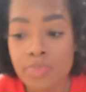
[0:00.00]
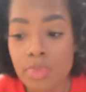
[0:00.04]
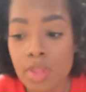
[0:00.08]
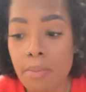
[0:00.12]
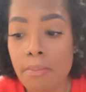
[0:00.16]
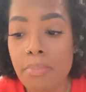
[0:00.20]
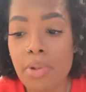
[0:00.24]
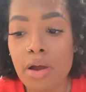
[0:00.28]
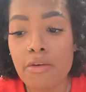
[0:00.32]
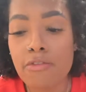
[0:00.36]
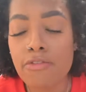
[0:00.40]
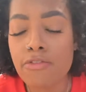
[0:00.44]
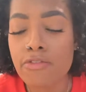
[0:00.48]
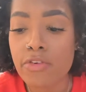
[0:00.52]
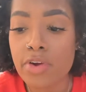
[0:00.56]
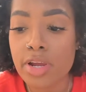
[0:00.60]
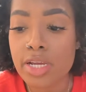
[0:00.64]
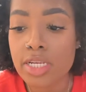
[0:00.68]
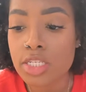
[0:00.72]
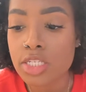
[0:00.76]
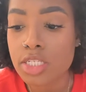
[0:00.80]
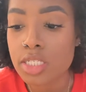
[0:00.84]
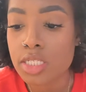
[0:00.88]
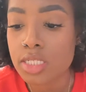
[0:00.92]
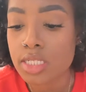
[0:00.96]
but
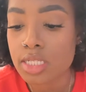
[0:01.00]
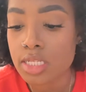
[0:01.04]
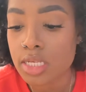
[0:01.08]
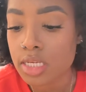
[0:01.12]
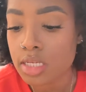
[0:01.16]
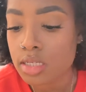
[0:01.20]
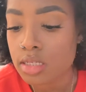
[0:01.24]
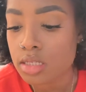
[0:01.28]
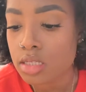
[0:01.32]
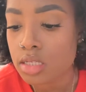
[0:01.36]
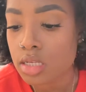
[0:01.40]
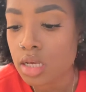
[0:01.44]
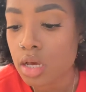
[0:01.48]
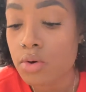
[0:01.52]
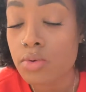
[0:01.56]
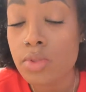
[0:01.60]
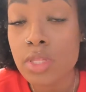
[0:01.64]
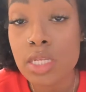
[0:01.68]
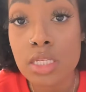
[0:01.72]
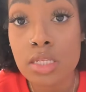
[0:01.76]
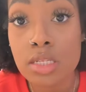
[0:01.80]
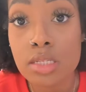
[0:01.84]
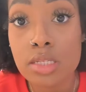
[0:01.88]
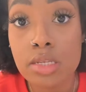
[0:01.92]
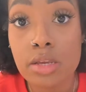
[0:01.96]
fresh scent. Oh,
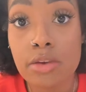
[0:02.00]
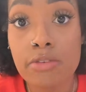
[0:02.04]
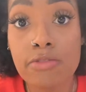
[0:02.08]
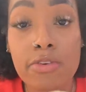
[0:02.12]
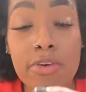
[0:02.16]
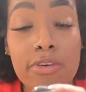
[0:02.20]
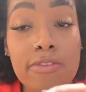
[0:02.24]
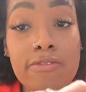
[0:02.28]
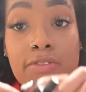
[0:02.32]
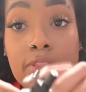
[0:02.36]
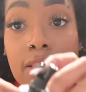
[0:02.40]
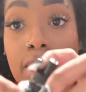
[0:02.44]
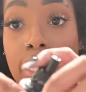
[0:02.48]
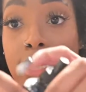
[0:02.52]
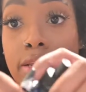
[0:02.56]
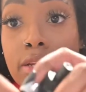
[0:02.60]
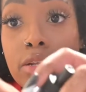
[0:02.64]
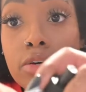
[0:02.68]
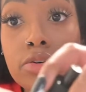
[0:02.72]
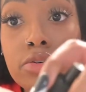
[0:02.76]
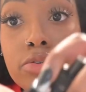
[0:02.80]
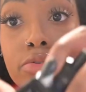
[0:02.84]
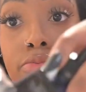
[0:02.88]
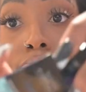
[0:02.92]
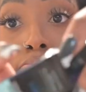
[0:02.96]
this is different.
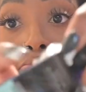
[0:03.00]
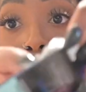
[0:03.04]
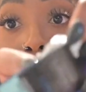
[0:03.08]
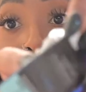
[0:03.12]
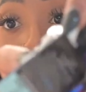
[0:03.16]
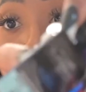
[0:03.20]
Flannel.